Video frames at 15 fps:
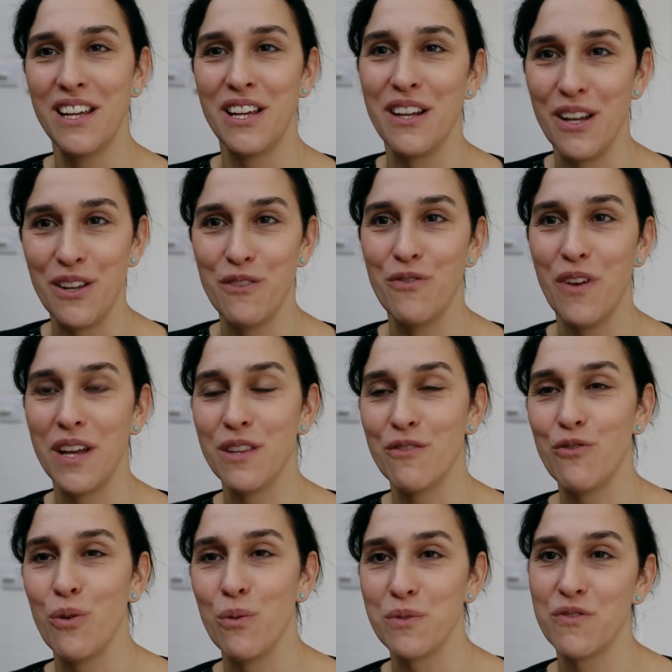you know, you find the
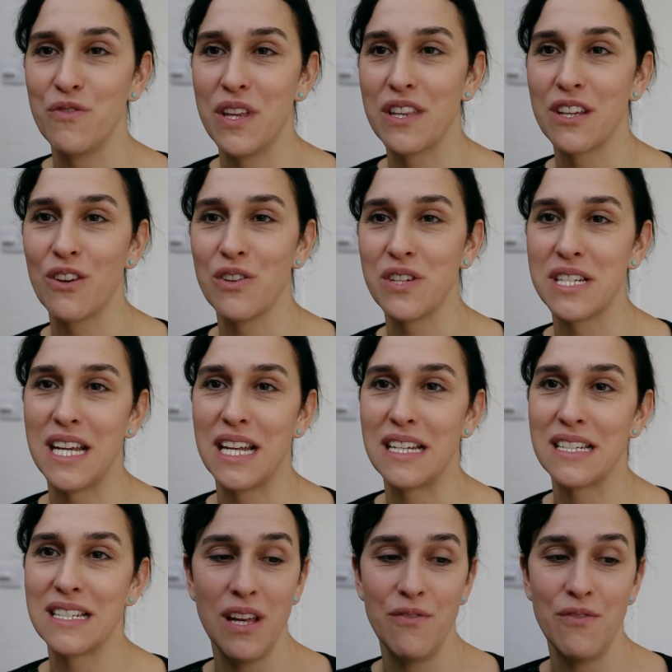form to fit the content.